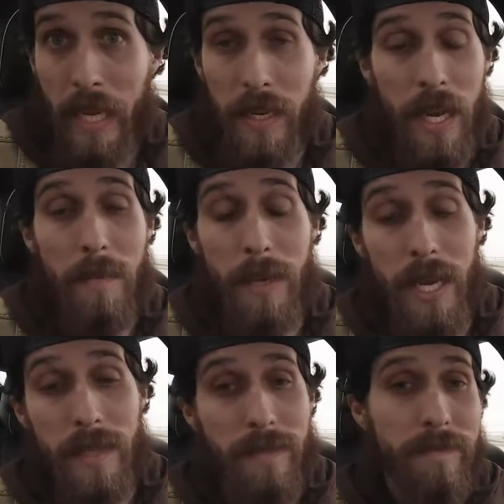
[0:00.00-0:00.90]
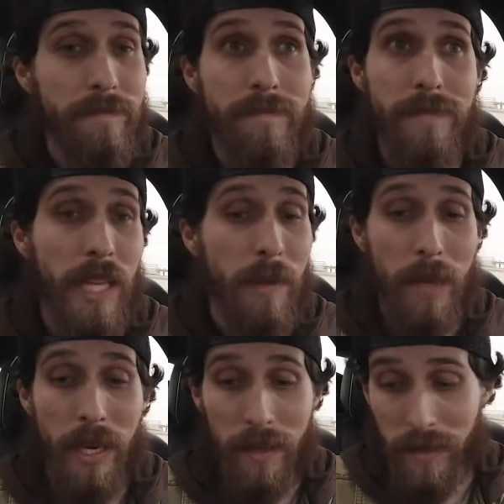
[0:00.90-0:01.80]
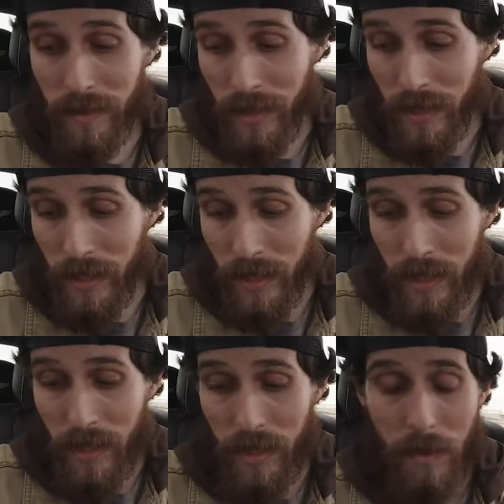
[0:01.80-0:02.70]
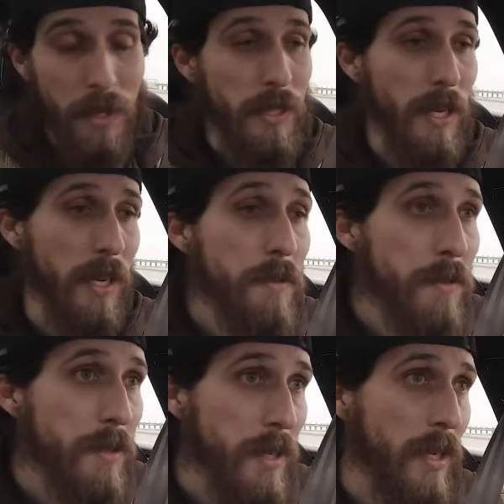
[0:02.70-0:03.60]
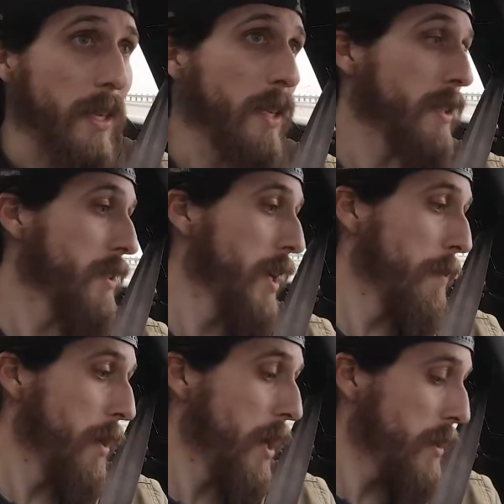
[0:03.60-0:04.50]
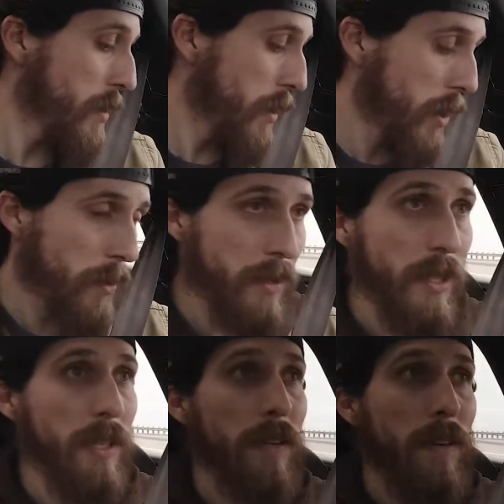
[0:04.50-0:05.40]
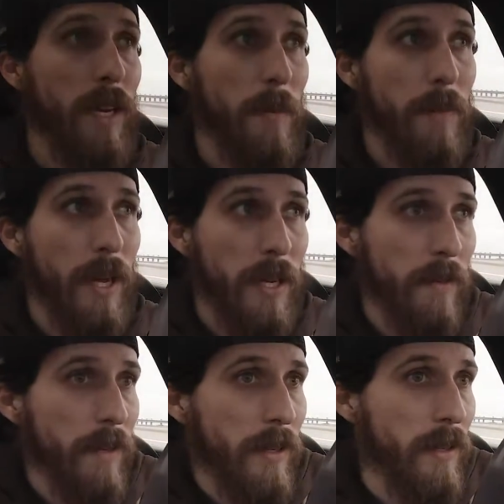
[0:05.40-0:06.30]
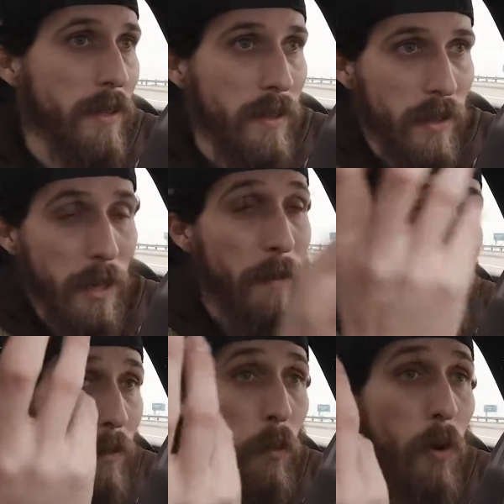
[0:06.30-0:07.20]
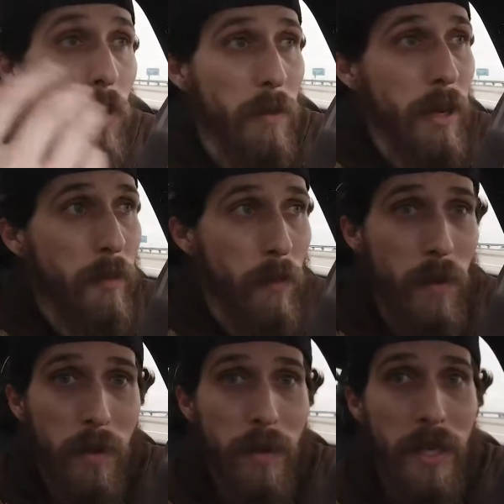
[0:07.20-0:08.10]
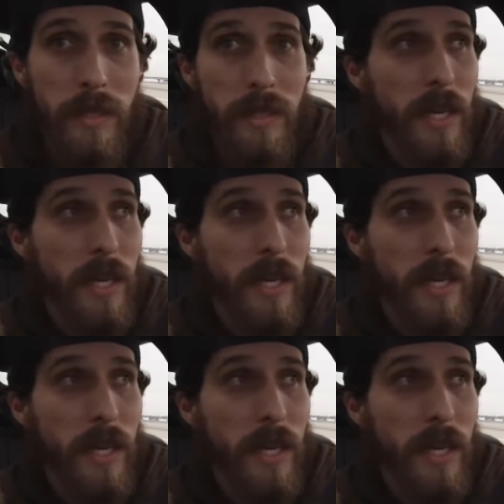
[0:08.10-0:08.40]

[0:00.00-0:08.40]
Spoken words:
not bad. Not bad at all. You know what's interesting is that I'm nice and cozy in here, and I'm not even, warm. I'm warm, and it's